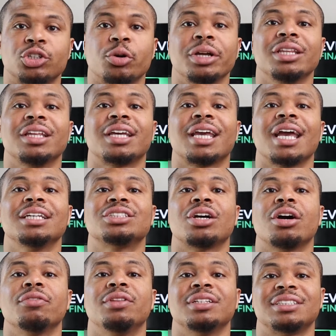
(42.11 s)
So in the case
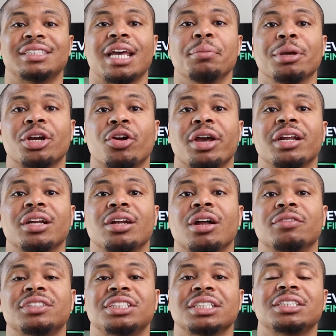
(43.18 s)
of the statement credit
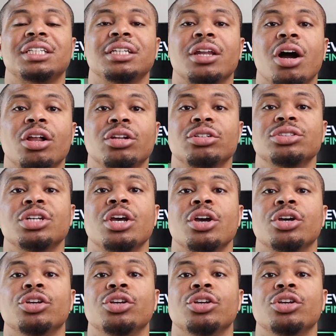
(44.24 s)
of $60,